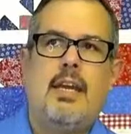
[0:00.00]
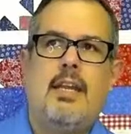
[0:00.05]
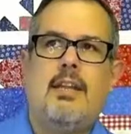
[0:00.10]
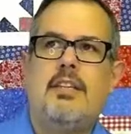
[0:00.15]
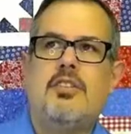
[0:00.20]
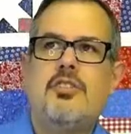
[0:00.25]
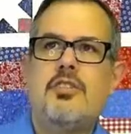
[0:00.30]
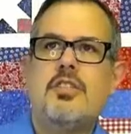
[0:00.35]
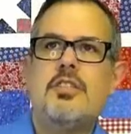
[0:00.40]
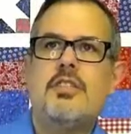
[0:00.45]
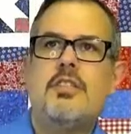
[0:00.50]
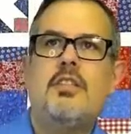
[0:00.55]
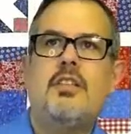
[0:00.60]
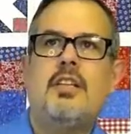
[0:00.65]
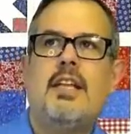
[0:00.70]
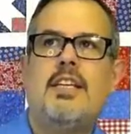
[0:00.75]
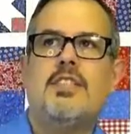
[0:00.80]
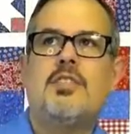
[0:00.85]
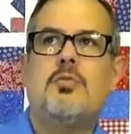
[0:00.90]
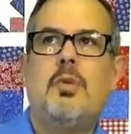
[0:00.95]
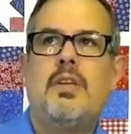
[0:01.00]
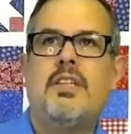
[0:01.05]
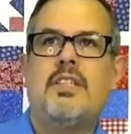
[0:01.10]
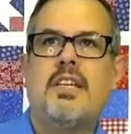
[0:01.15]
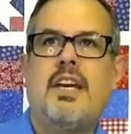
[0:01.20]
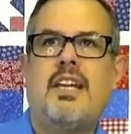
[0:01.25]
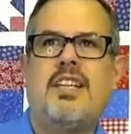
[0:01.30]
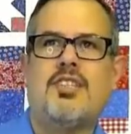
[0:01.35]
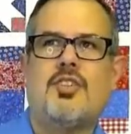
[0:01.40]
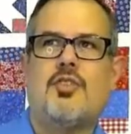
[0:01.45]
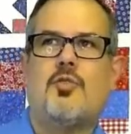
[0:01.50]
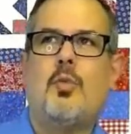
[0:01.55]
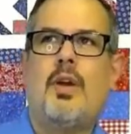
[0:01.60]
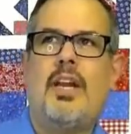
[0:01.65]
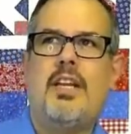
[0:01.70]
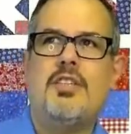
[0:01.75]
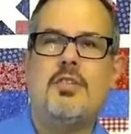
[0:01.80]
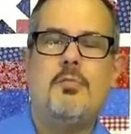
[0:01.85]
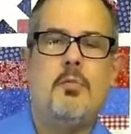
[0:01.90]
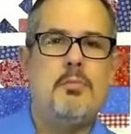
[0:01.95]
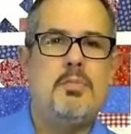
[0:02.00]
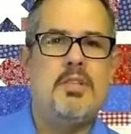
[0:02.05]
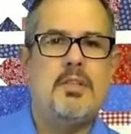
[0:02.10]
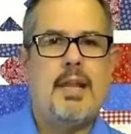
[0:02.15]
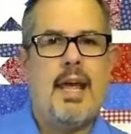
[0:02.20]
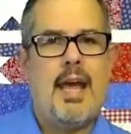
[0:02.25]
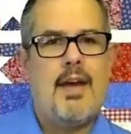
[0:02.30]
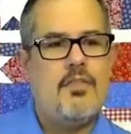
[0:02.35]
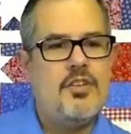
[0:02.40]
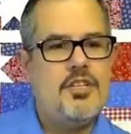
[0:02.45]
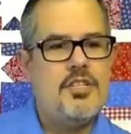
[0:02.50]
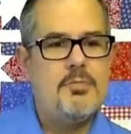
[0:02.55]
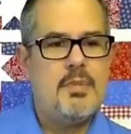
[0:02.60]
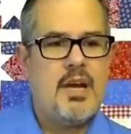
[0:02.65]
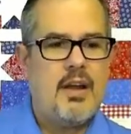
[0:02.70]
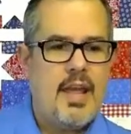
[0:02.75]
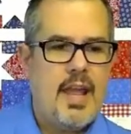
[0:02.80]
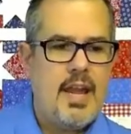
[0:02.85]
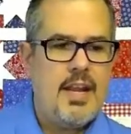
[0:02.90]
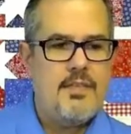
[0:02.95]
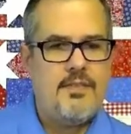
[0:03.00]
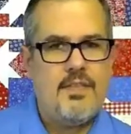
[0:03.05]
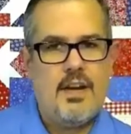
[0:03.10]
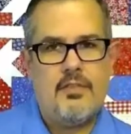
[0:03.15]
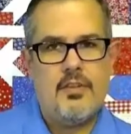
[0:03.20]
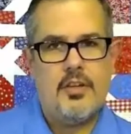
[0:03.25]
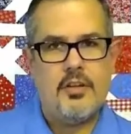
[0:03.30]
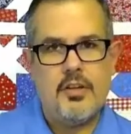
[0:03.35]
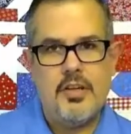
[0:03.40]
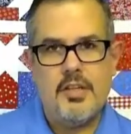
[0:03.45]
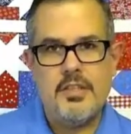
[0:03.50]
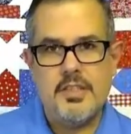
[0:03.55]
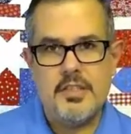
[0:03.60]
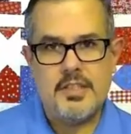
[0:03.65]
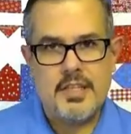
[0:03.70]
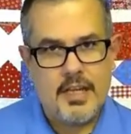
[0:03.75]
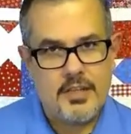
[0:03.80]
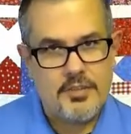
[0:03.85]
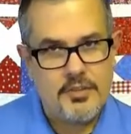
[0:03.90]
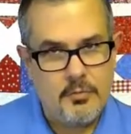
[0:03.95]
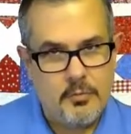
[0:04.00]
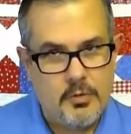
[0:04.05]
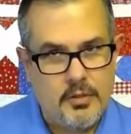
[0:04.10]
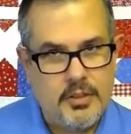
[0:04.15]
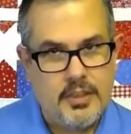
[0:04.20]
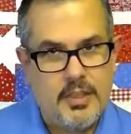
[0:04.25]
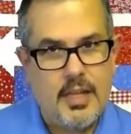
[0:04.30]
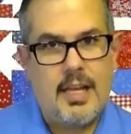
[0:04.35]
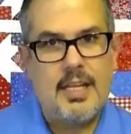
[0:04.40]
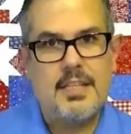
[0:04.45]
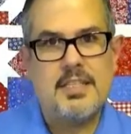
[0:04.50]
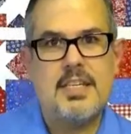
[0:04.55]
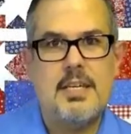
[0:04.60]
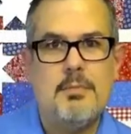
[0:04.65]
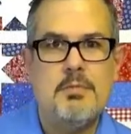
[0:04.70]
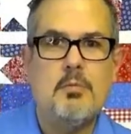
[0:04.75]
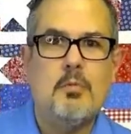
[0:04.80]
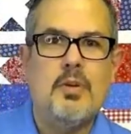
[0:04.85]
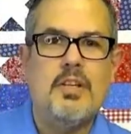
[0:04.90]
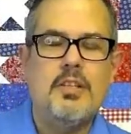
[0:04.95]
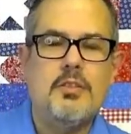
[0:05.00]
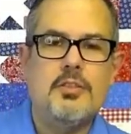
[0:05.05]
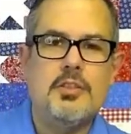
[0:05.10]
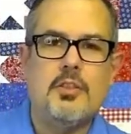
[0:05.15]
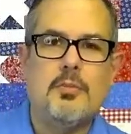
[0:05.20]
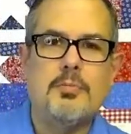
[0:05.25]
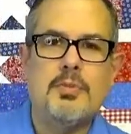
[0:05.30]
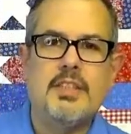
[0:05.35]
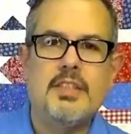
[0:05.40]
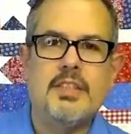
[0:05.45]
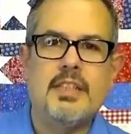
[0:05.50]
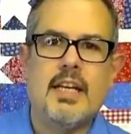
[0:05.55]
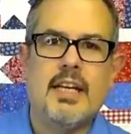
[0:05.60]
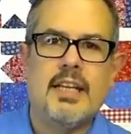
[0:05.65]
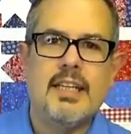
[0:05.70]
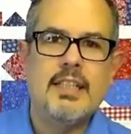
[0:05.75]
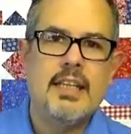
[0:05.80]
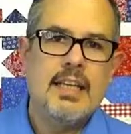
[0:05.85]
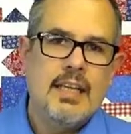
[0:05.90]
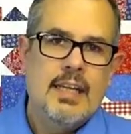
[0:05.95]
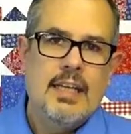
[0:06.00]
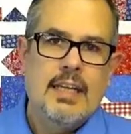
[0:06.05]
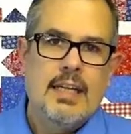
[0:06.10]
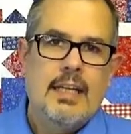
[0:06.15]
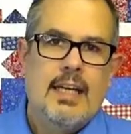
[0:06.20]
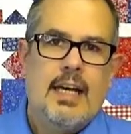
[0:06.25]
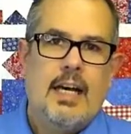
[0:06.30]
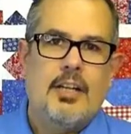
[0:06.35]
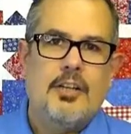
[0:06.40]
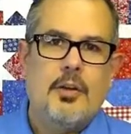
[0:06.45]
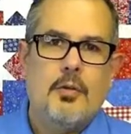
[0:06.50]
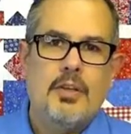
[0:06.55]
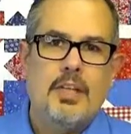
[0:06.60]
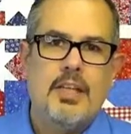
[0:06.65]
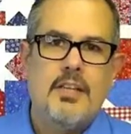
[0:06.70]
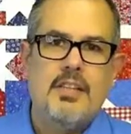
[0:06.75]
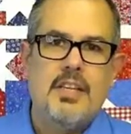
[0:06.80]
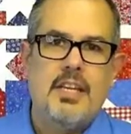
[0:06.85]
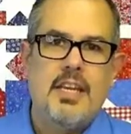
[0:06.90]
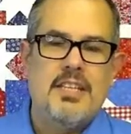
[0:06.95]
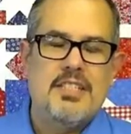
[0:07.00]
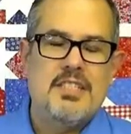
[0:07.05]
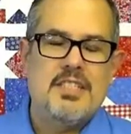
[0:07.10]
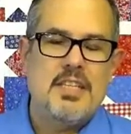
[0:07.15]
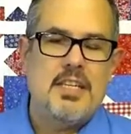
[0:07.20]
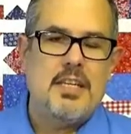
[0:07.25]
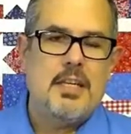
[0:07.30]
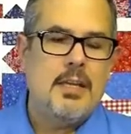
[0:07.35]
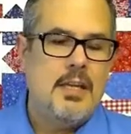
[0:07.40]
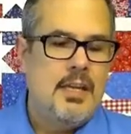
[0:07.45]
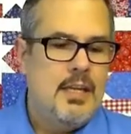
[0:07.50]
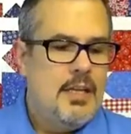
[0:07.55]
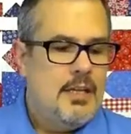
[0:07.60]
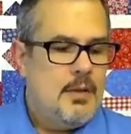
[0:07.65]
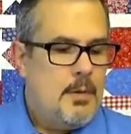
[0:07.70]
And it just in the last week's kind of switched. We've been averaging about 85 degrees. It's actually really nice. Keep the windows open at night. Don't need the AC.